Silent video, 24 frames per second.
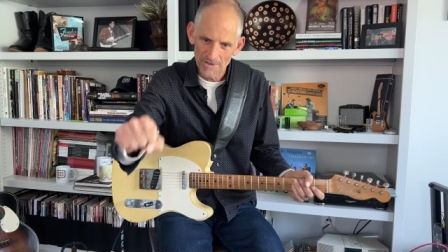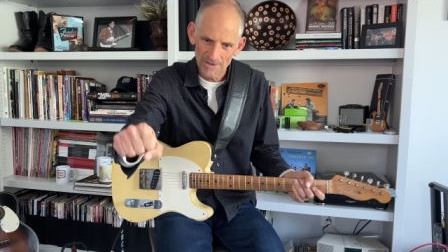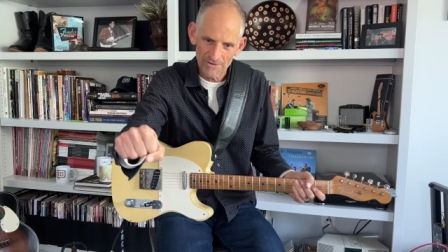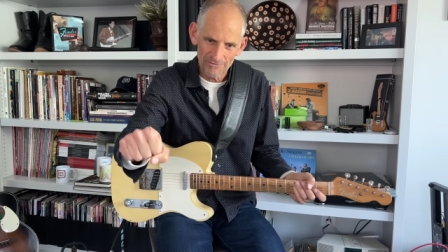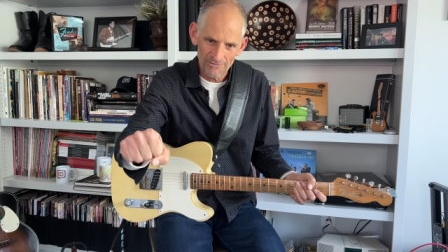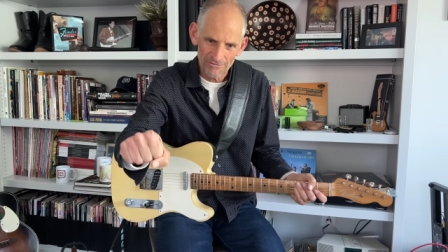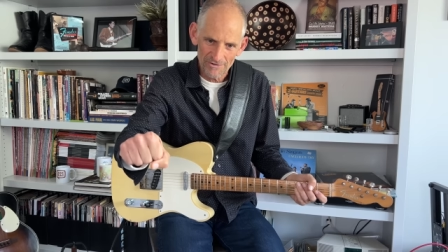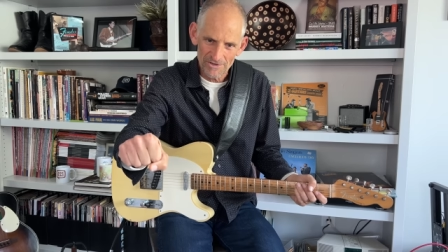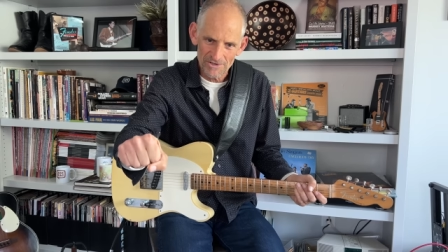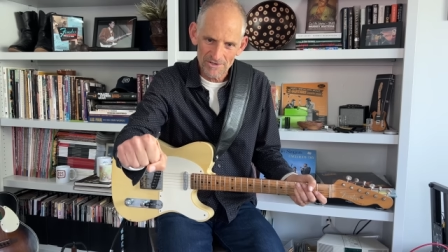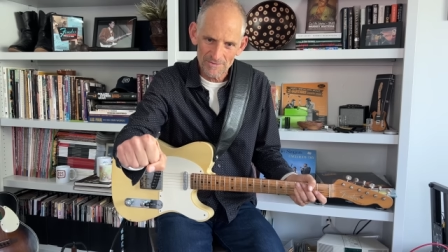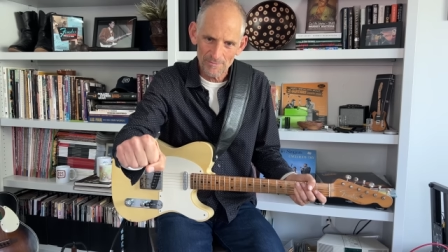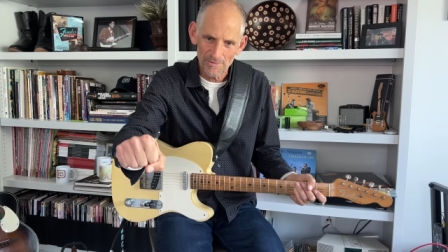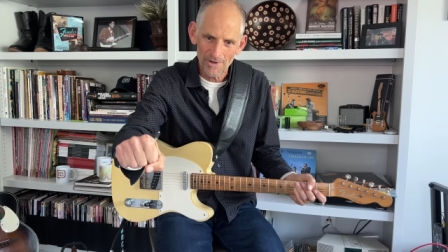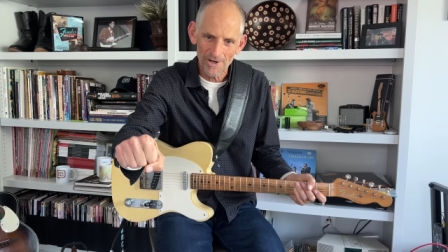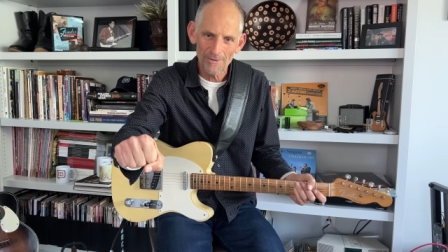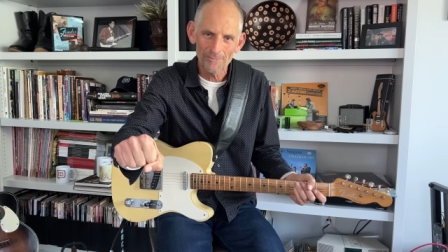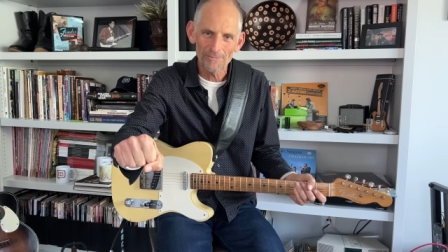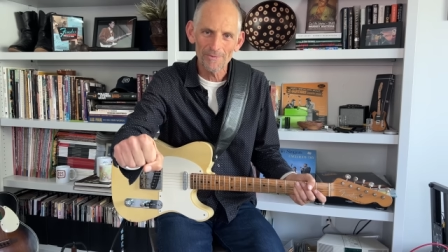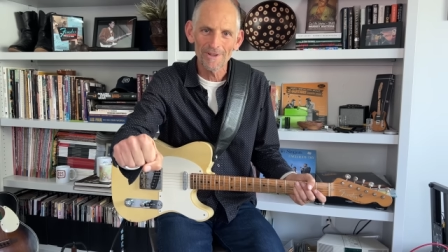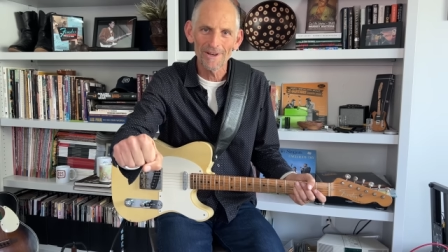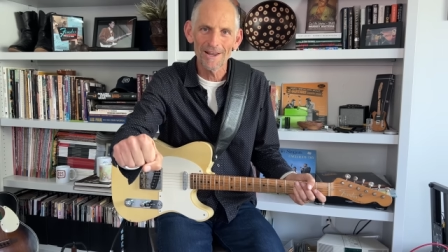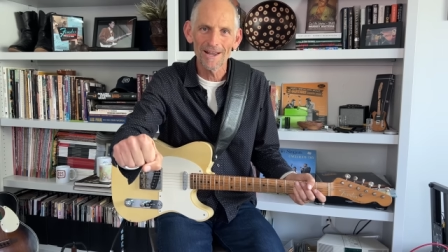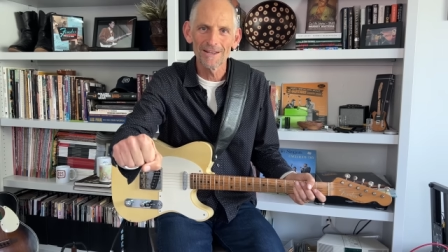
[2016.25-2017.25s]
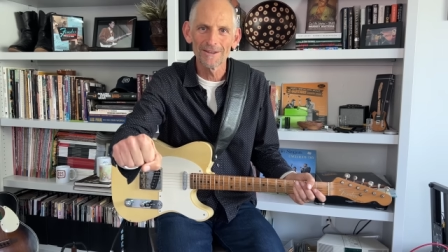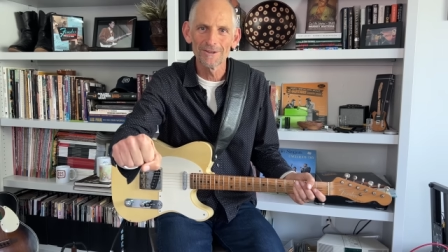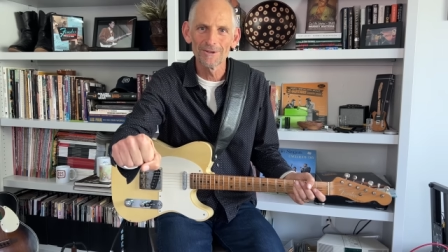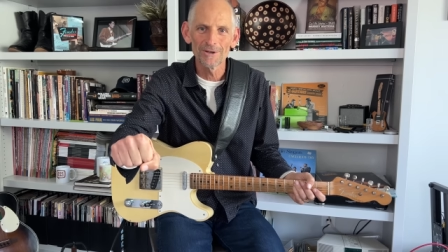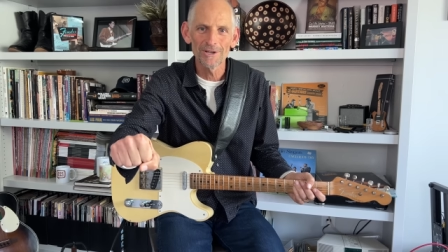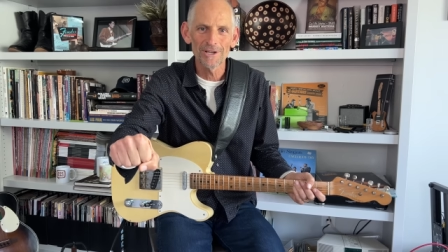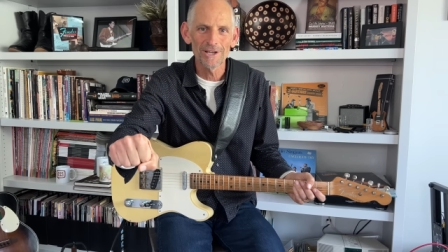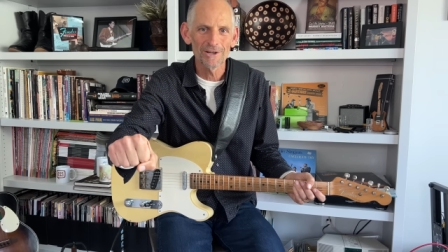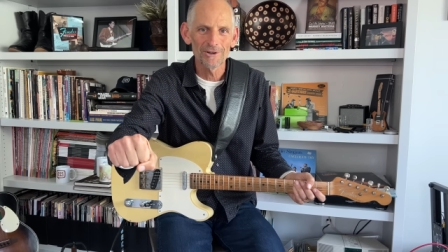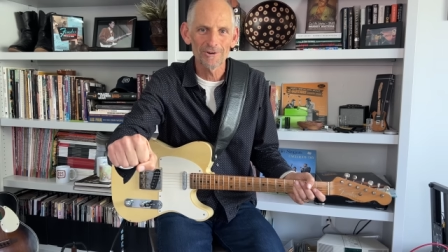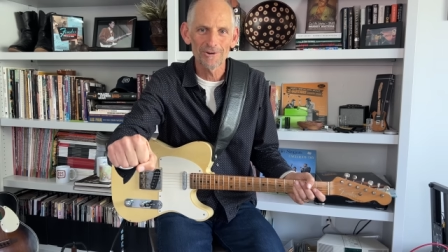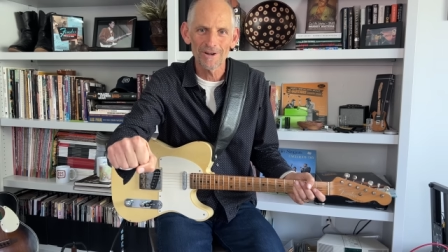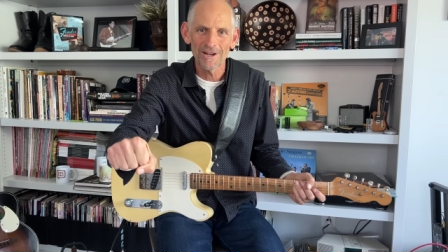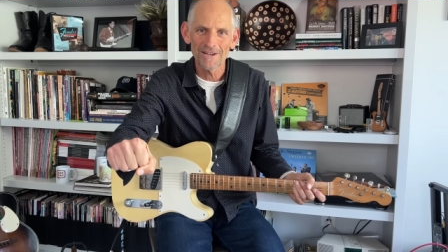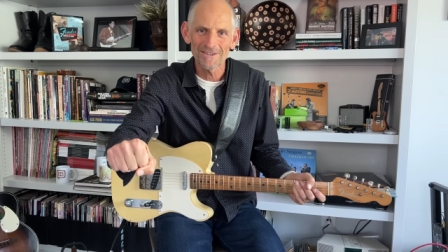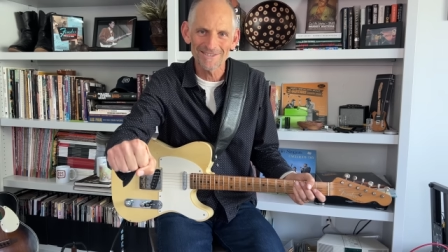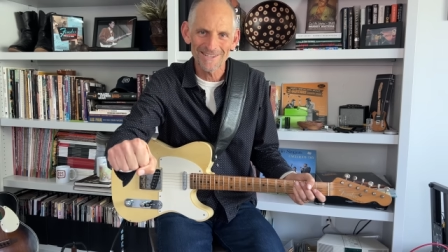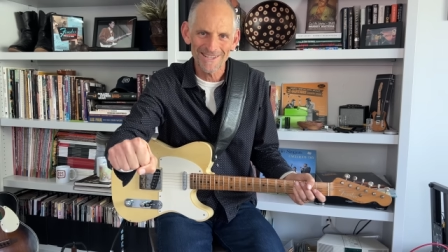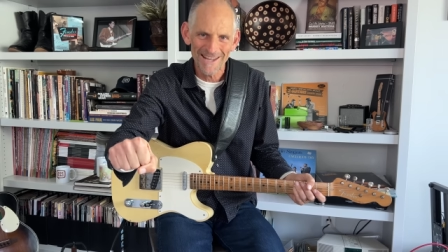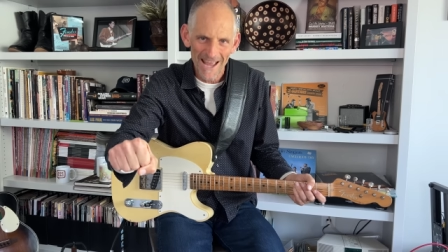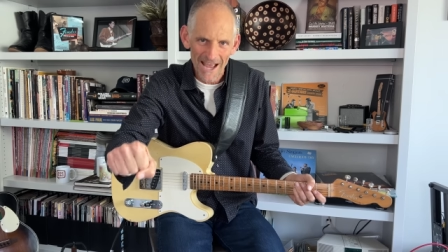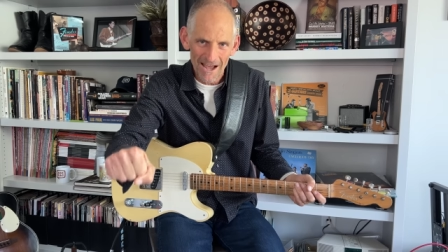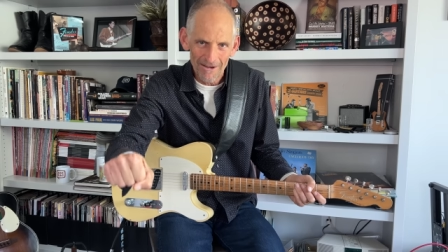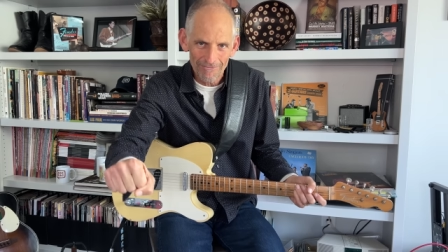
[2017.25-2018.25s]
a fist bump and I look at her and I
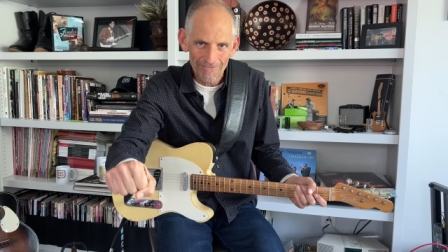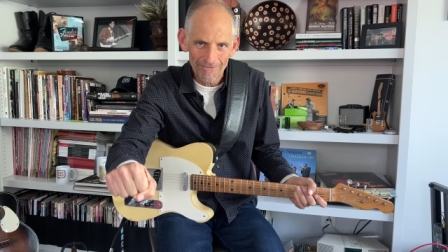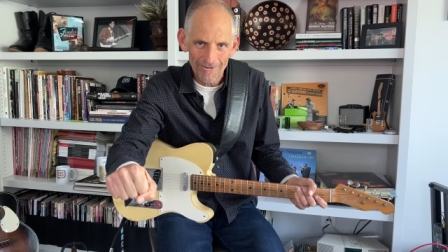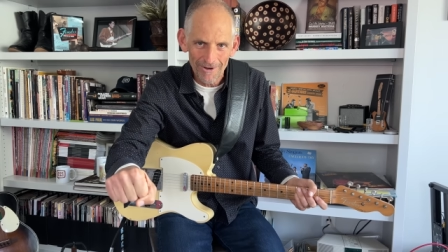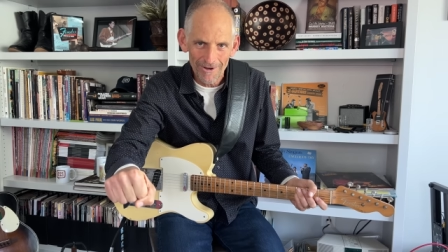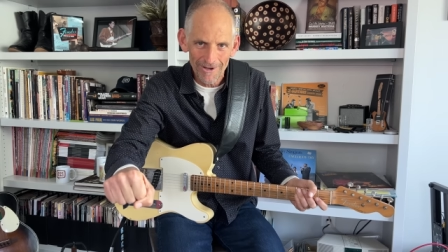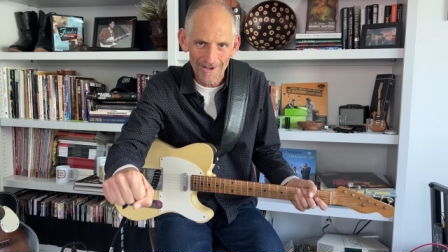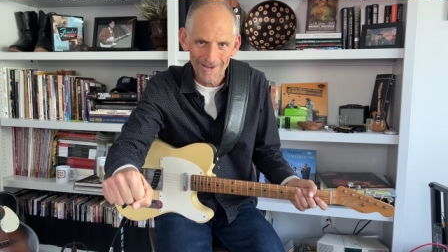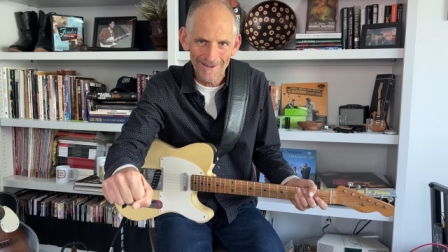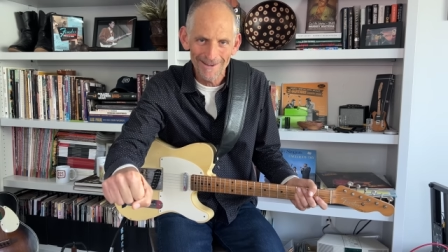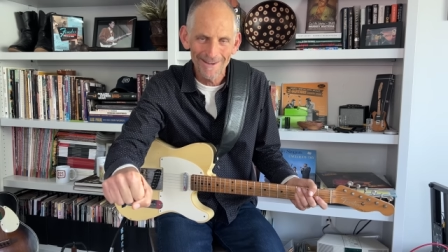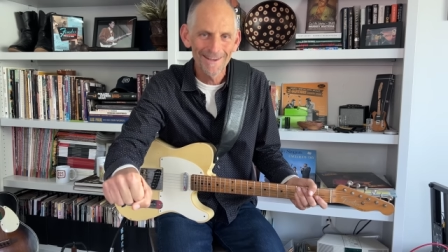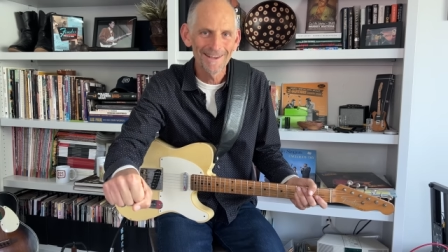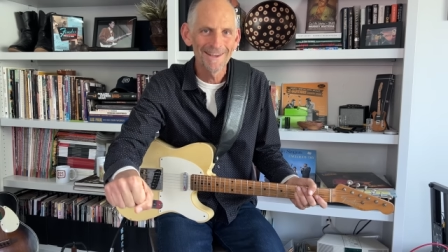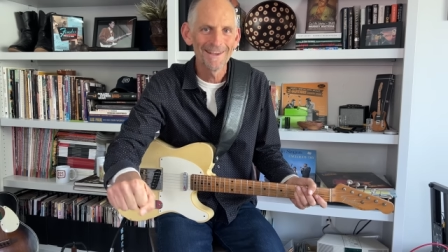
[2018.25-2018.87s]
said, have fun.